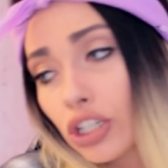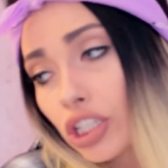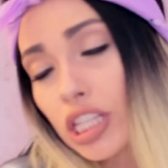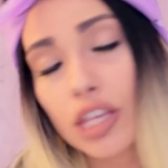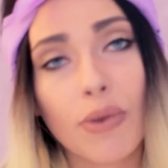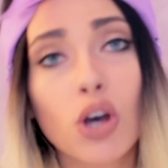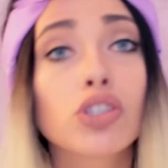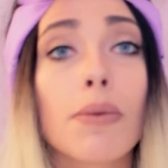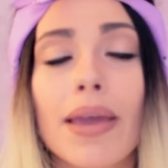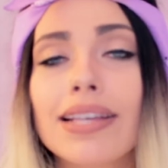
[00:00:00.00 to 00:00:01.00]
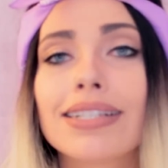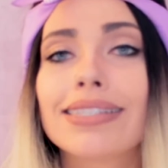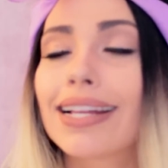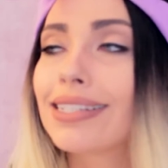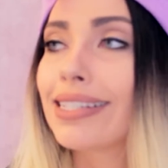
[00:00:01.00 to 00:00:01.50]
literally the most
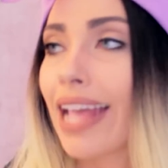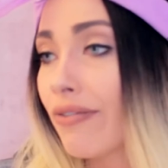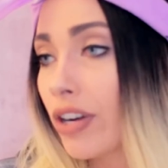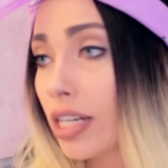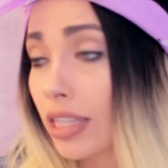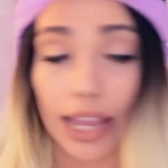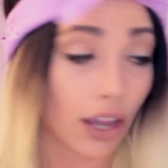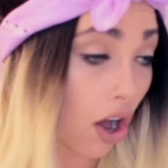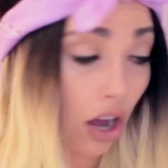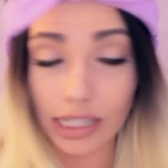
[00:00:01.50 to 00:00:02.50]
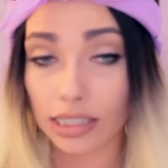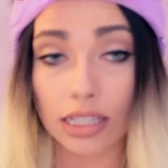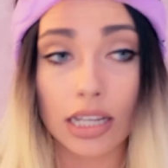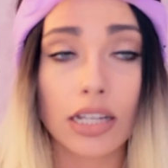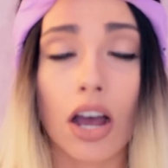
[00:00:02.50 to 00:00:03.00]
amazing dentist ever. Like
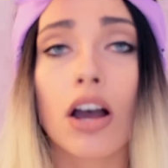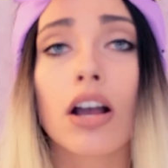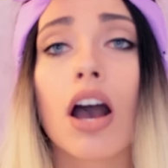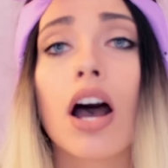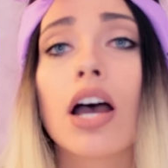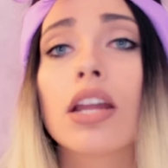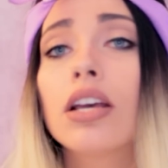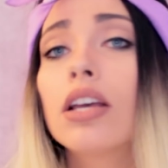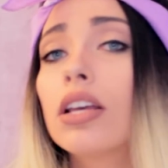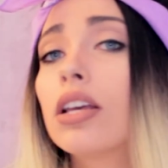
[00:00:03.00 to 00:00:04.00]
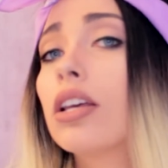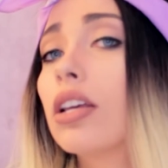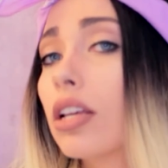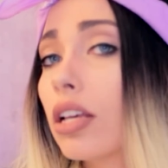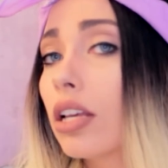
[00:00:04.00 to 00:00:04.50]
honestly, on God,
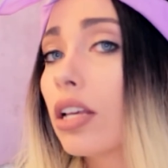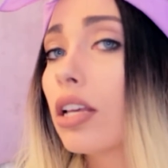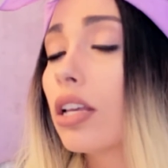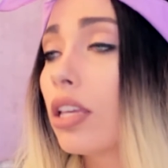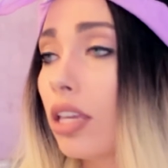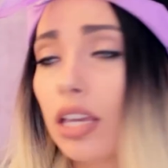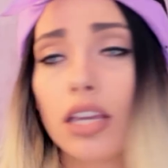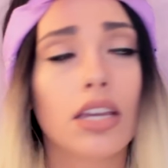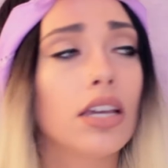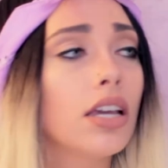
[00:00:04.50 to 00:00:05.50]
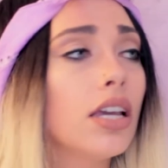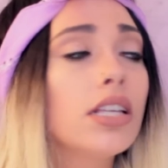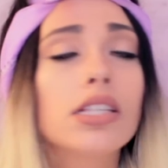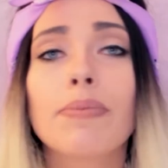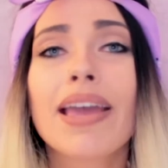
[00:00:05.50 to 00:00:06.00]
he
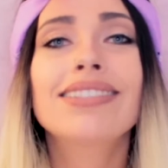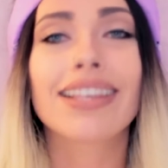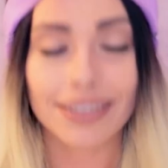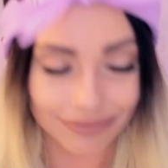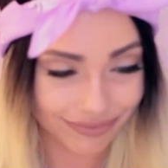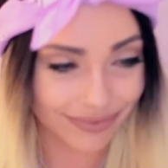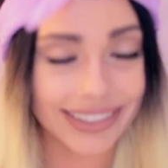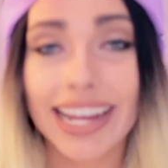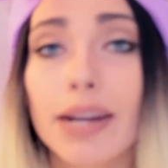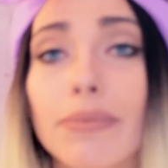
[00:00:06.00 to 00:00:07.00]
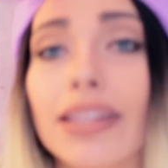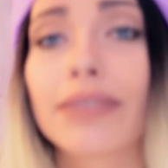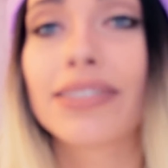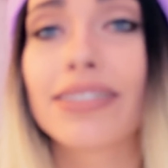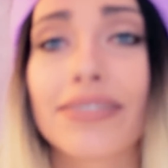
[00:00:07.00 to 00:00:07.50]
is amazing. Terrible.